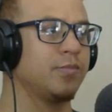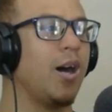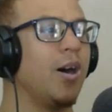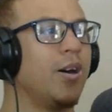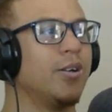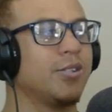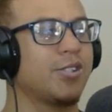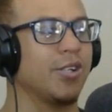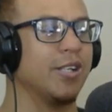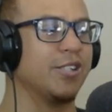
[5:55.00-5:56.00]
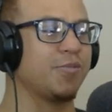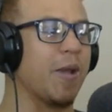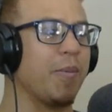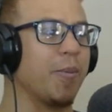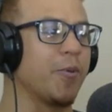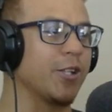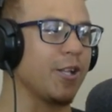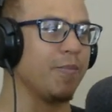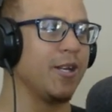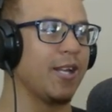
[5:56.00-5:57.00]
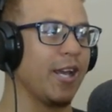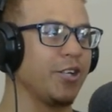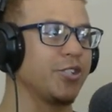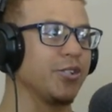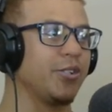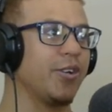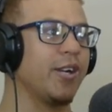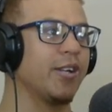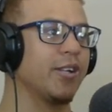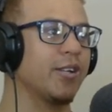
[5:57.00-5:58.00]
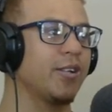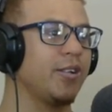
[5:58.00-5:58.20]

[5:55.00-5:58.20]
Oh, so he's maybe put them in danger already.